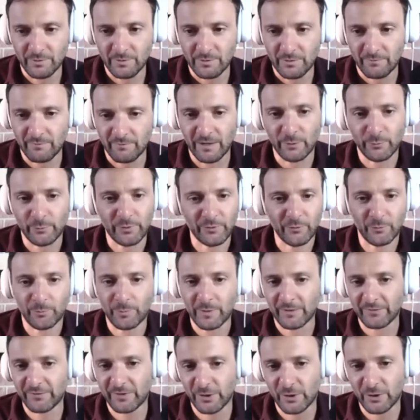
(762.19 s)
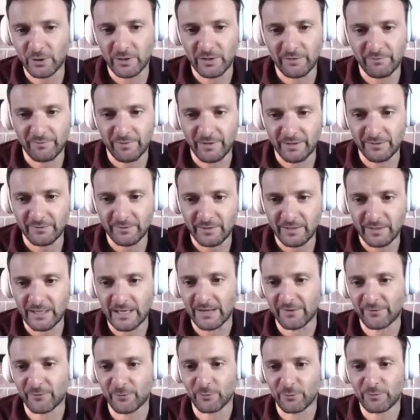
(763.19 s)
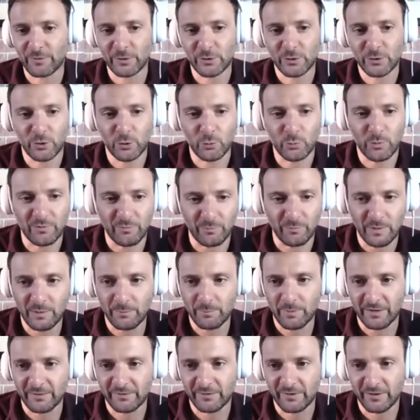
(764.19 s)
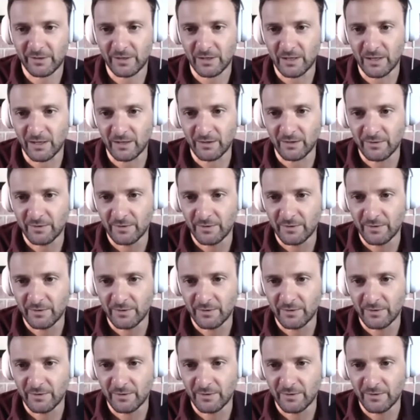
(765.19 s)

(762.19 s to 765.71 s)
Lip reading: That was a particular event. It has nothing to do with me in particular.